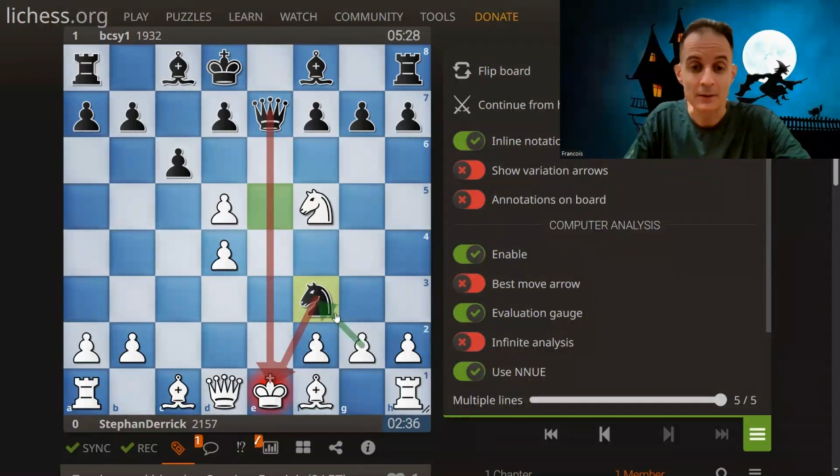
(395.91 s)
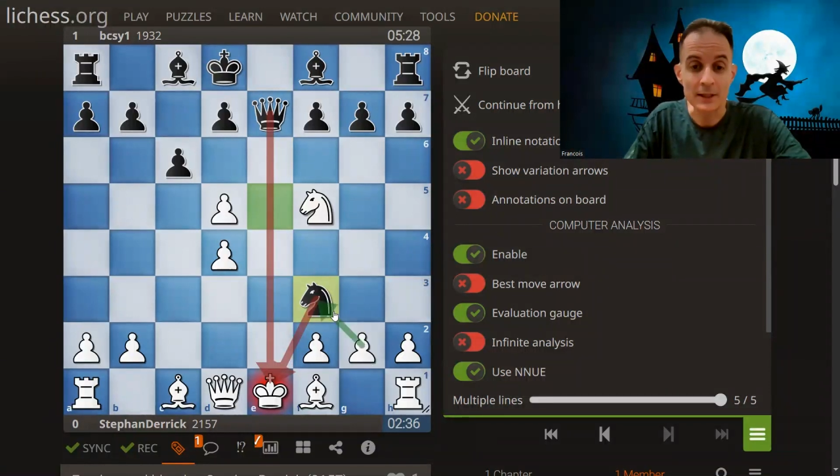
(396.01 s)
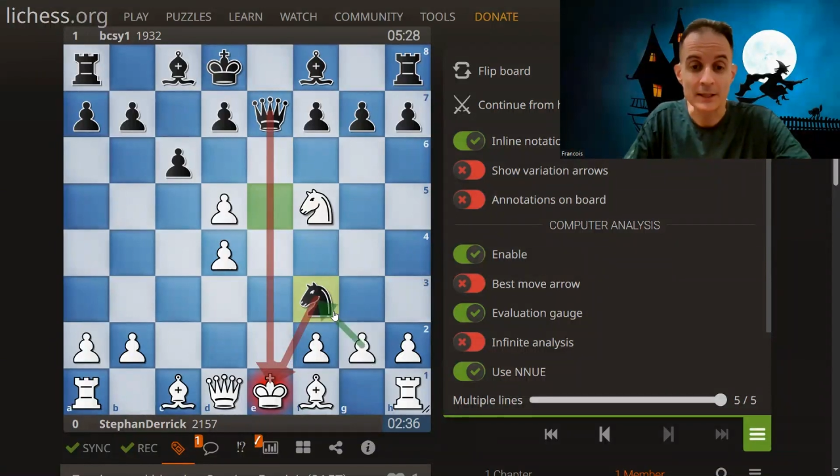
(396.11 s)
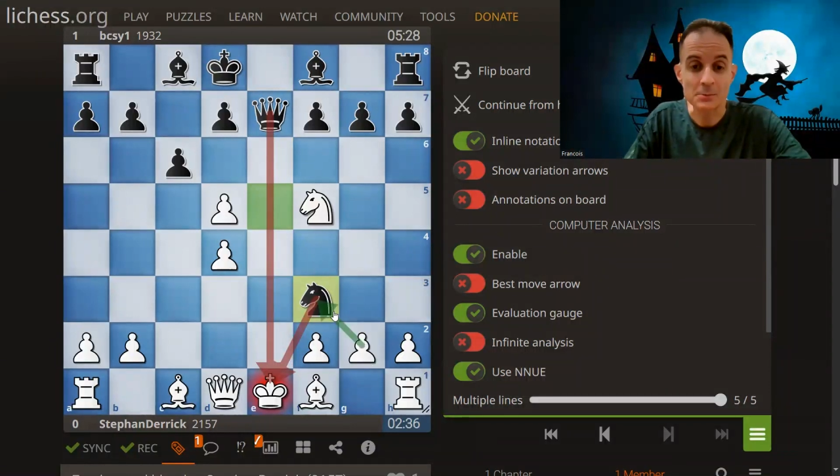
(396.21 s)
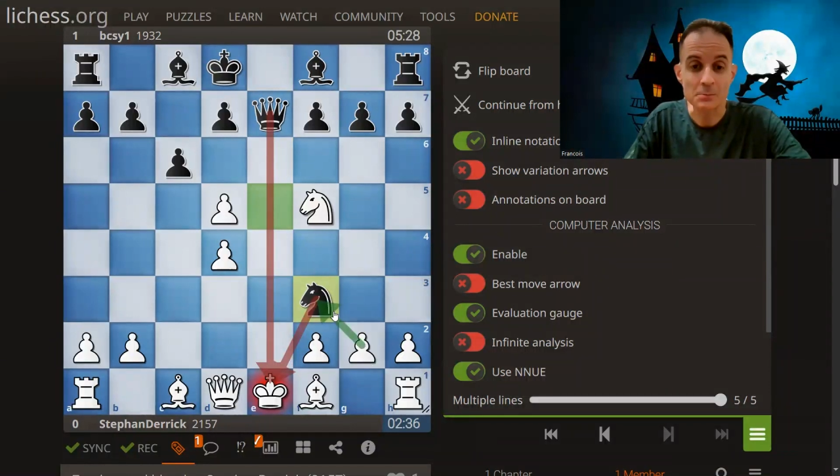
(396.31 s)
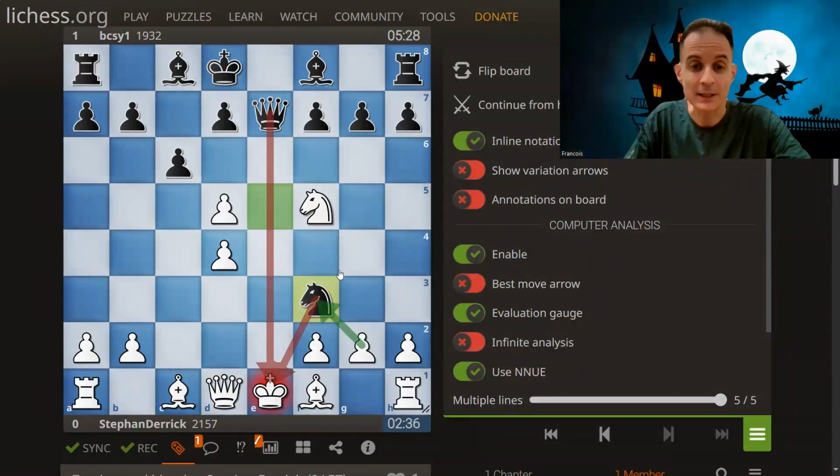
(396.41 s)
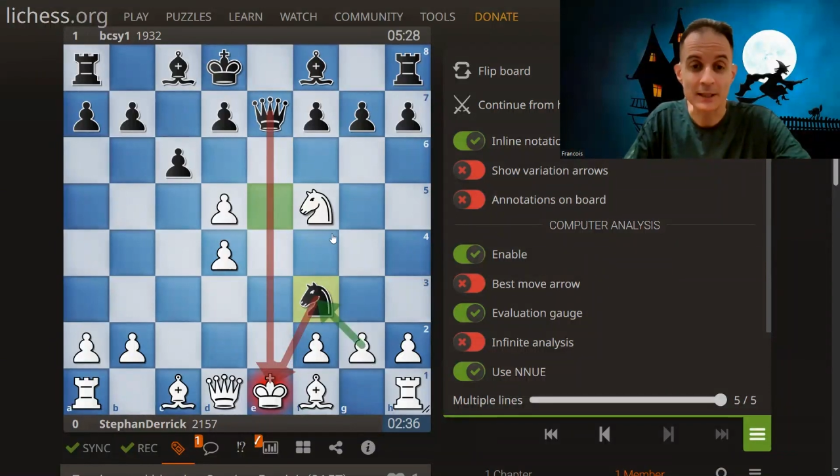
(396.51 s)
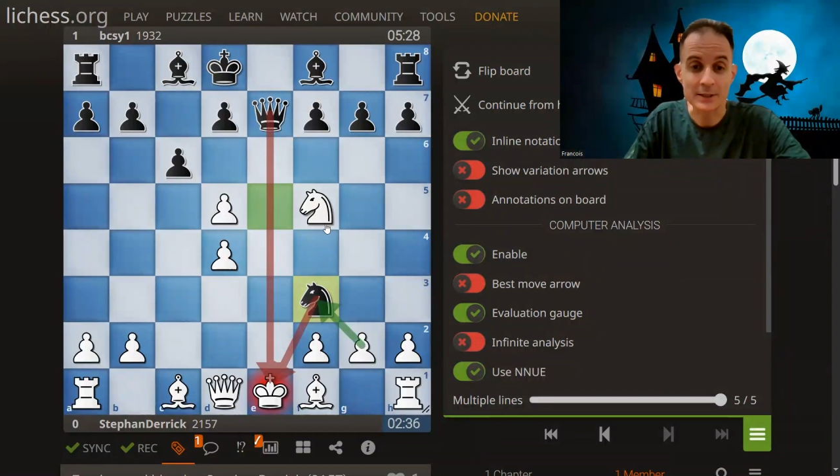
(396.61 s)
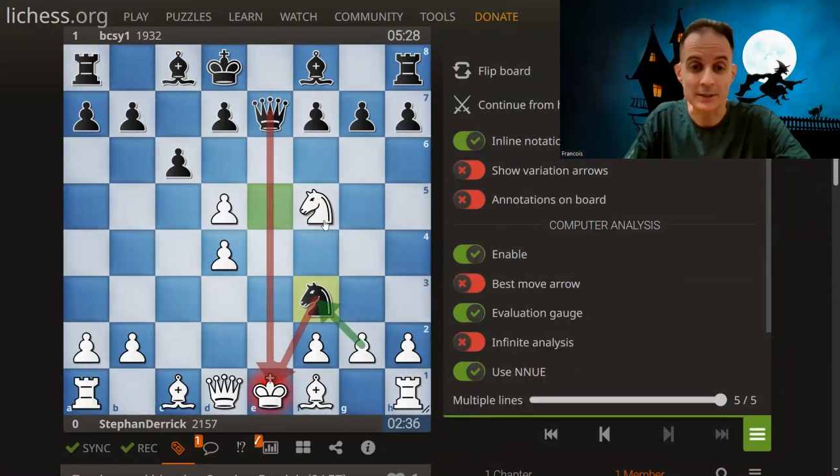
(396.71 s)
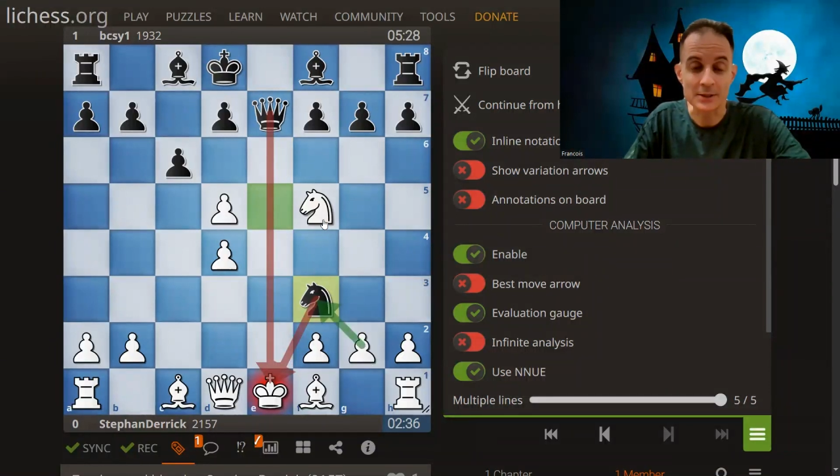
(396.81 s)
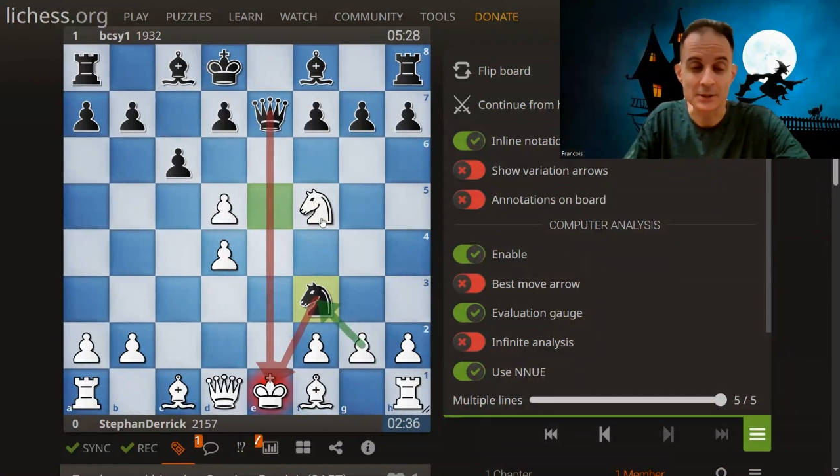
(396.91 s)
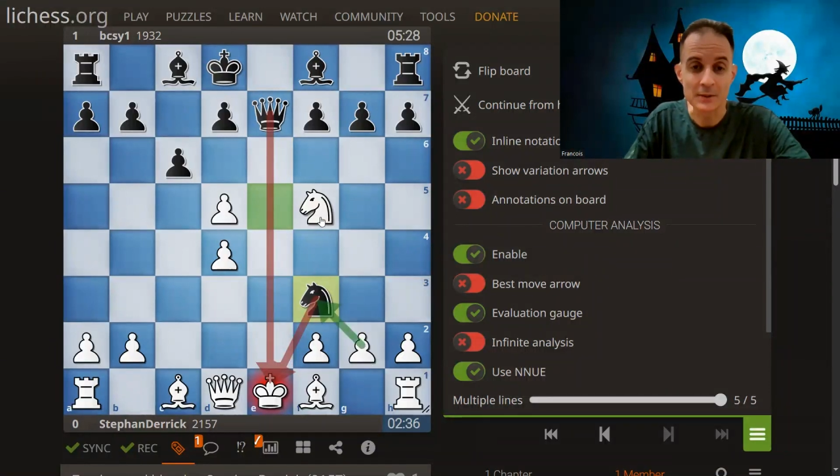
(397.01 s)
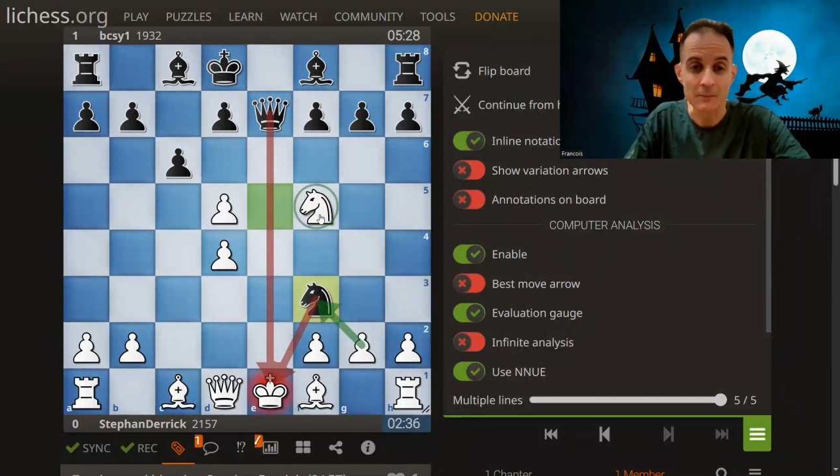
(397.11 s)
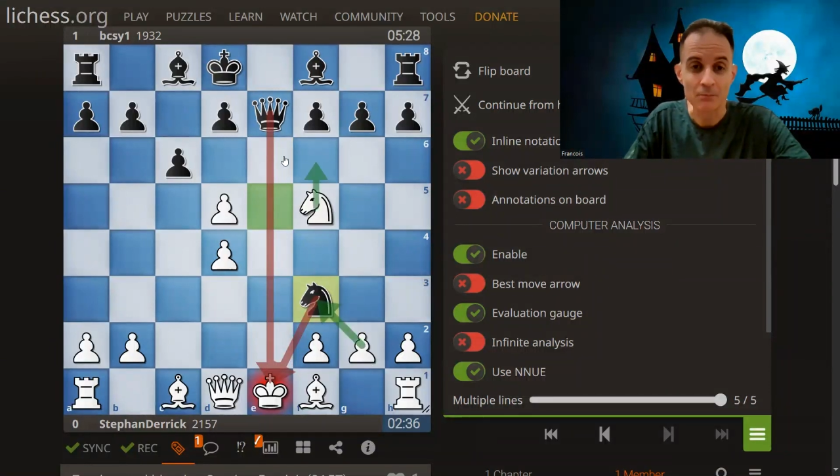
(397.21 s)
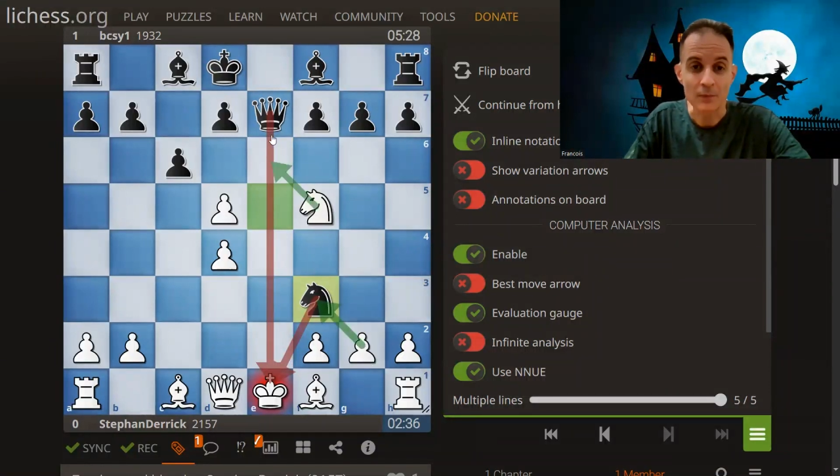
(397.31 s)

these pieces